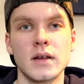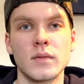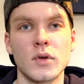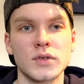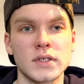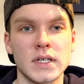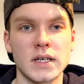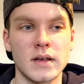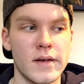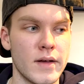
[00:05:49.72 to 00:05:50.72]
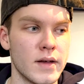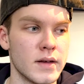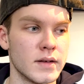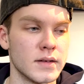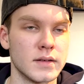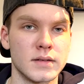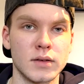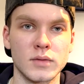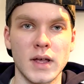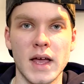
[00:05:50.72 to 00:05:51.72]
mostly, uh,
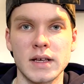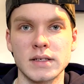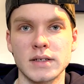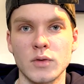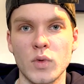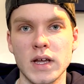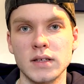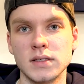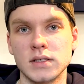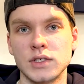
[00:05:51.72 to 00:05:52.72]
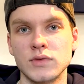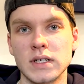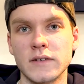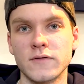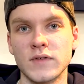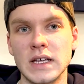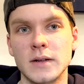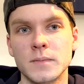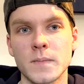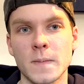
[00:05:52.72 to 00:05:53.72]
the extra weight doesn't really feel
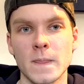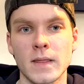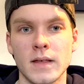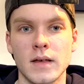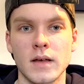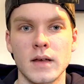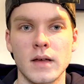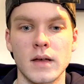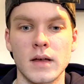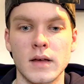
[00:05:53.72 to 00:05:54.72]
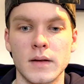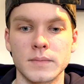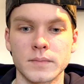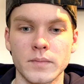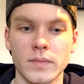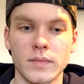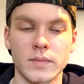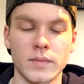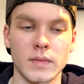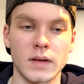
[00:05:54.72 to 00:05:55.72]
uh,
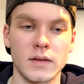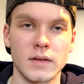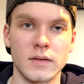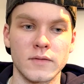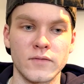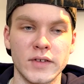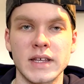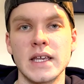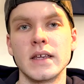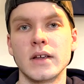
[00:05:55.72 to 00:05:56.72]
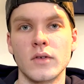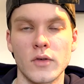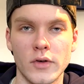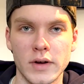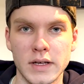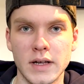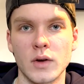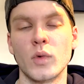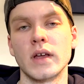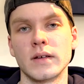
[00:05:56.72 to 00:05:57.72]
fatiguing or in
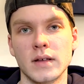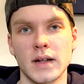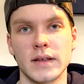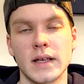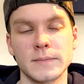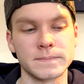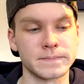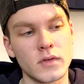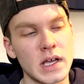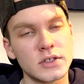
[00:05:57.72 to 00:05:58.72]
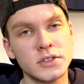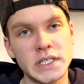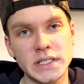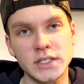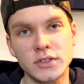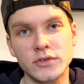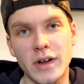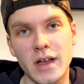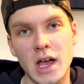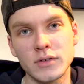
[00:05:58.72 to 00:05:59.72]
any way like that. So I suggest you
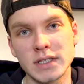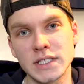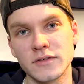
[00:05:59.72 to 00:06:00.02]
try out this